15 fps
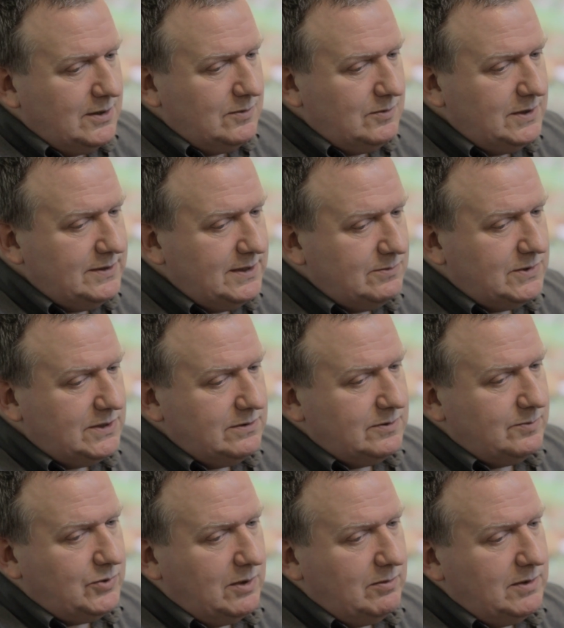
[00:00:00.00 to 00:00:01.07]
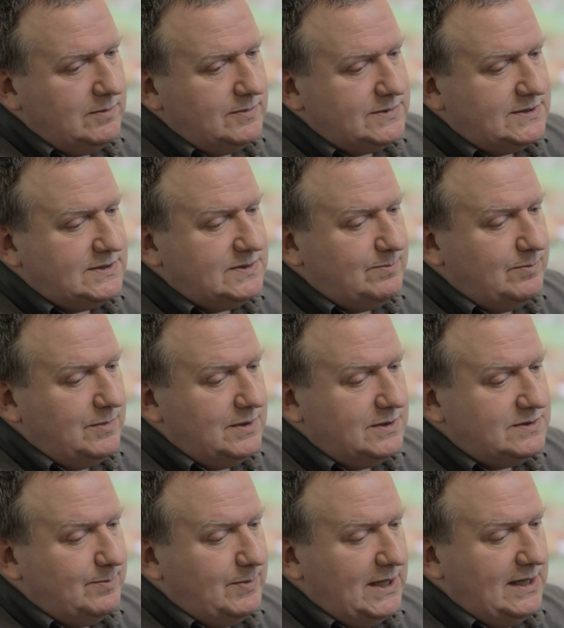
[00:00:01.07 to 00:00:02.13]
well, I think one of the problems
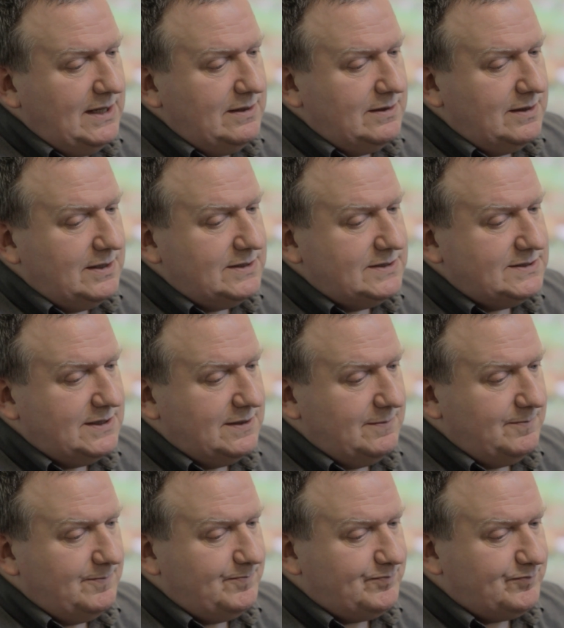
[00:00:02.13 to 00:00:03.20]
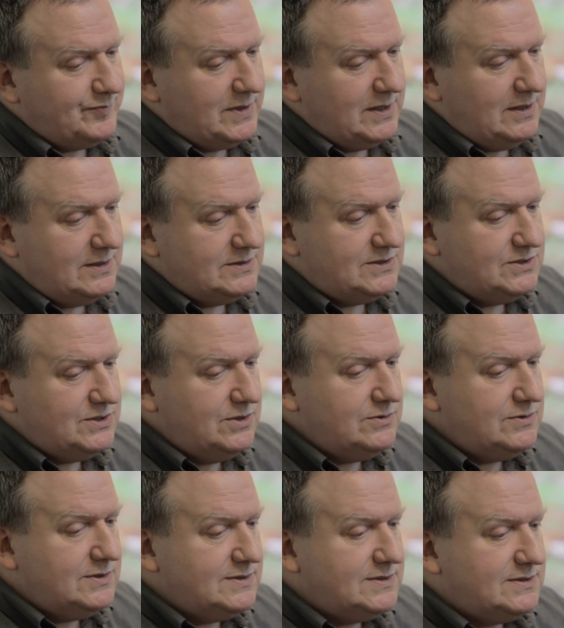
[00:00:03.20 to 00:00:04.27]
has been that as
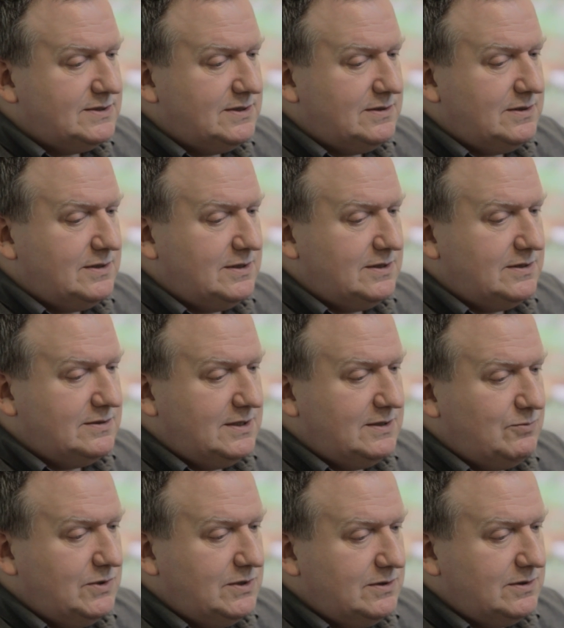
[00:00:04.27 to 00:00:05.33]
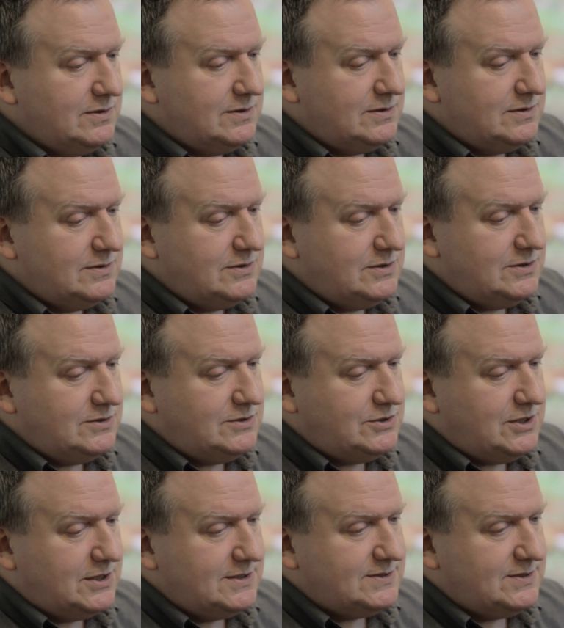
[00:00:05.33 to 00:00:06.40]
soon as there were
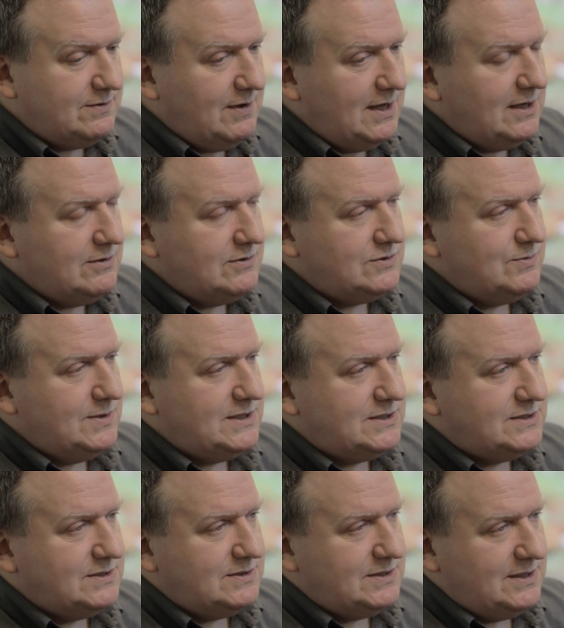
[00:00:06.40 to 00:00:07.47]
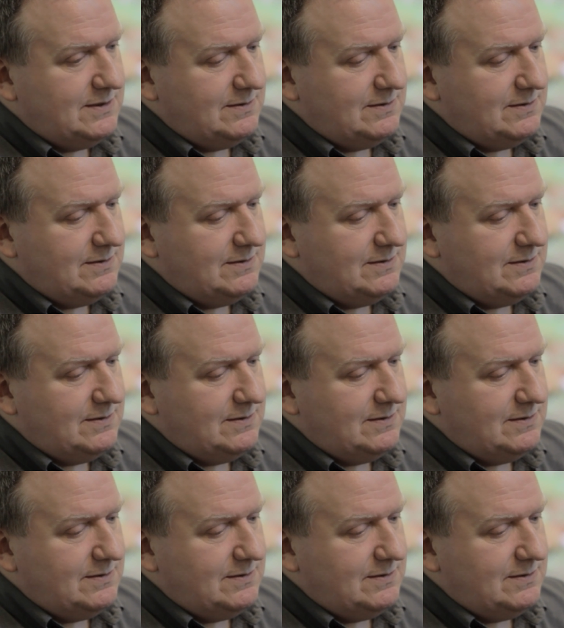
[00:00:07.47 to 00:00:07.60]
drugs around which